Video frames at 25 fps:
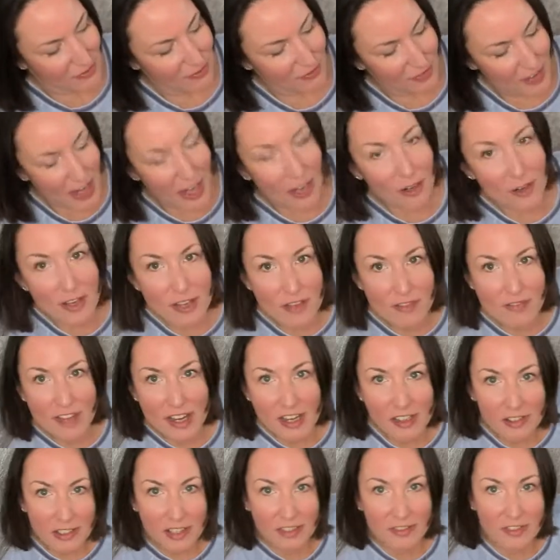Very,
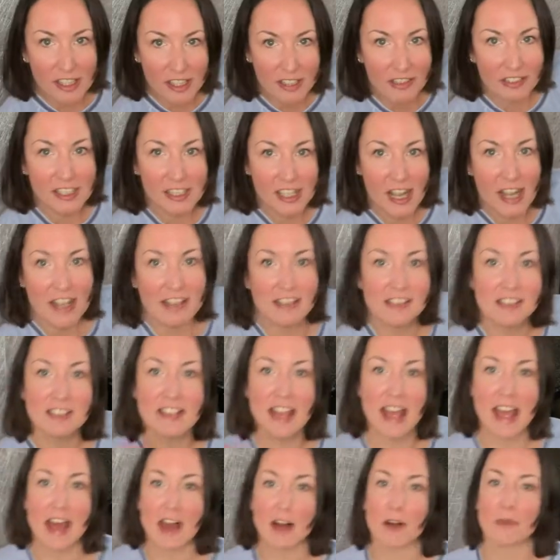very, very nice.
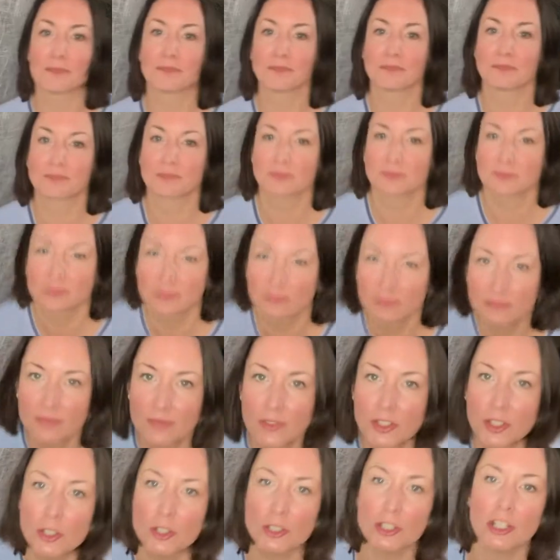Now,
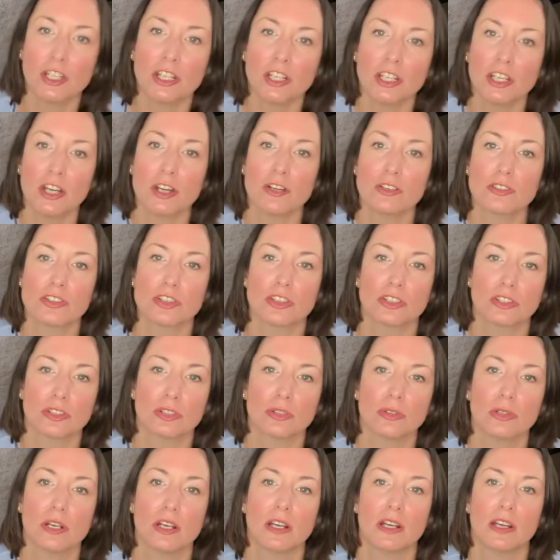you're gonna go
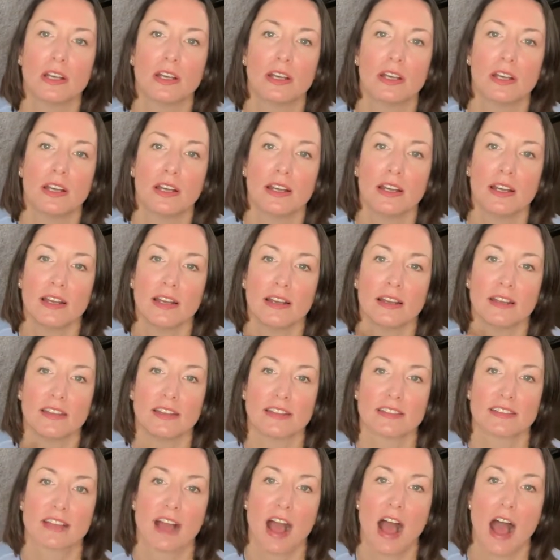to
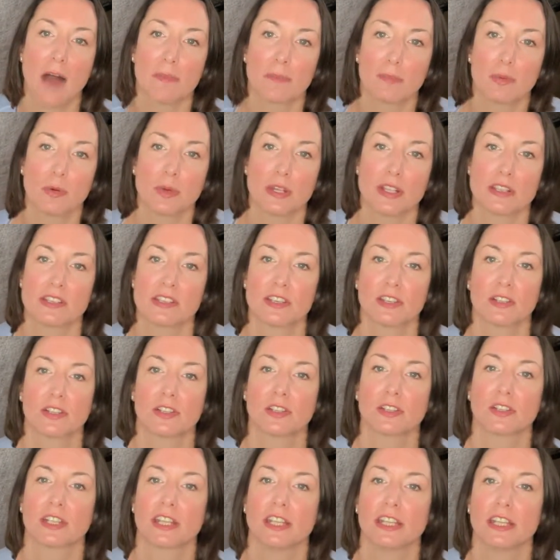the top points here in
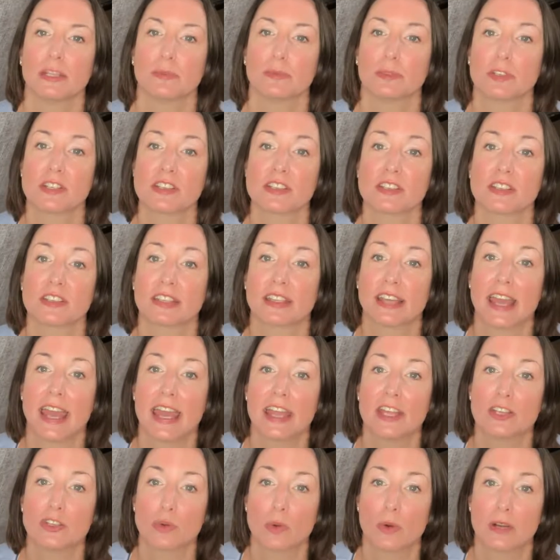your kidney meridian,
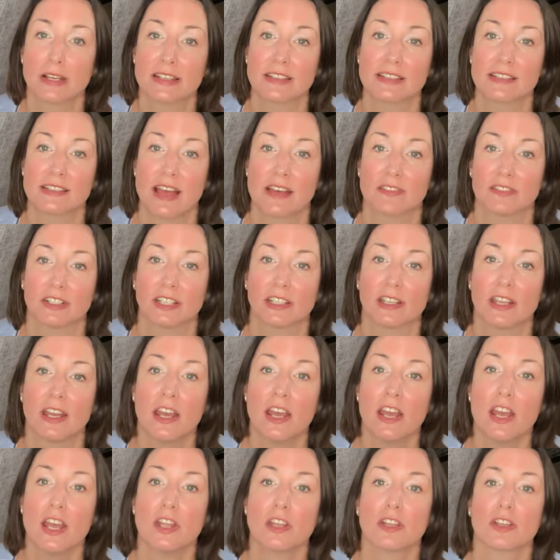K27.
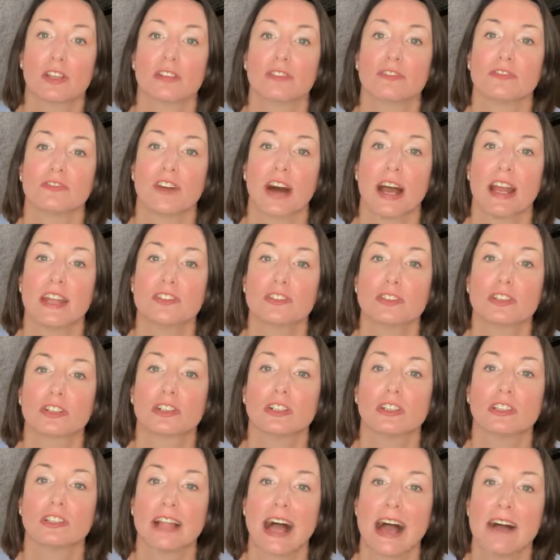You're gonna find your
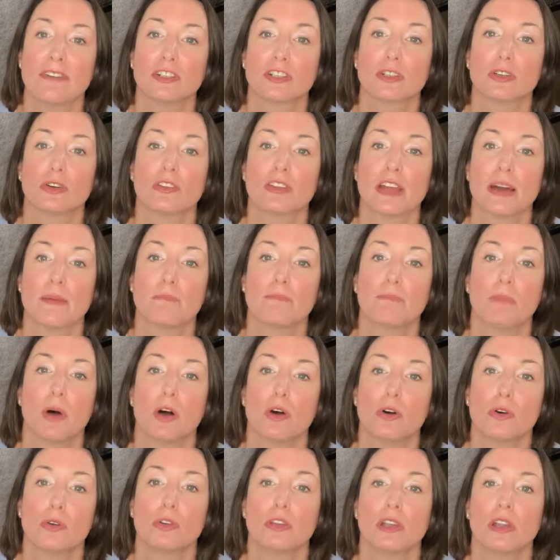clavicle, that
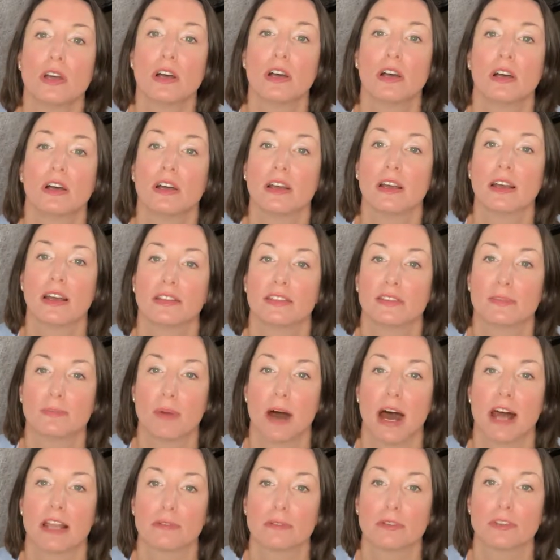bone at the
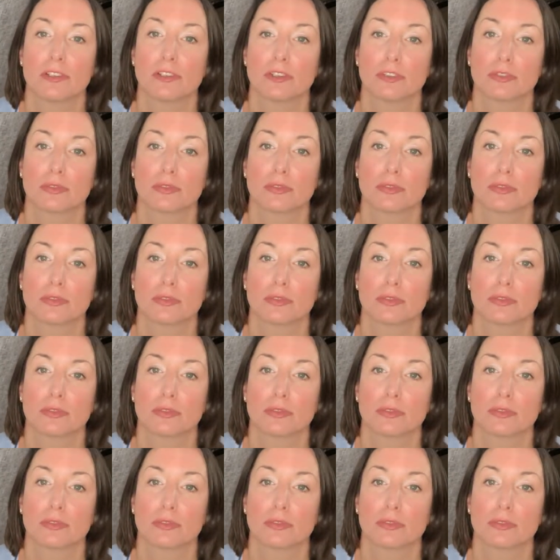bottom of your